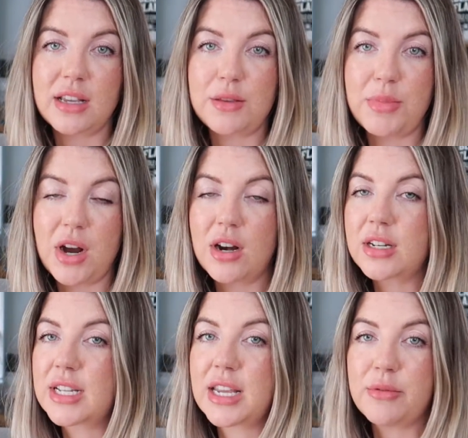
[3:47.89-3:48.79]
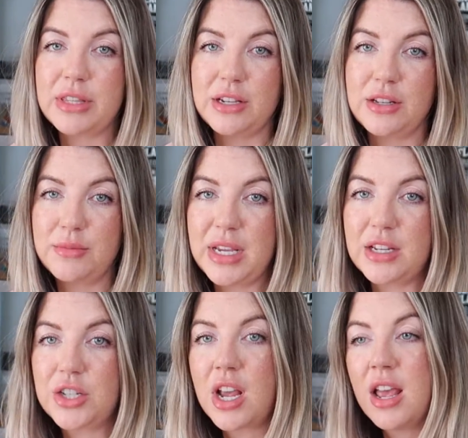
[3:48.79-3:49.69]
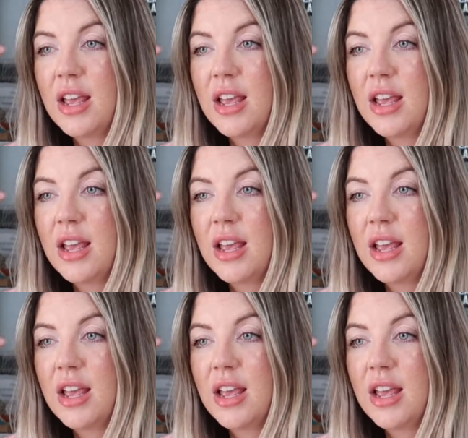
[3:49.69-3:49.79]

at the park, take it with you to the beach,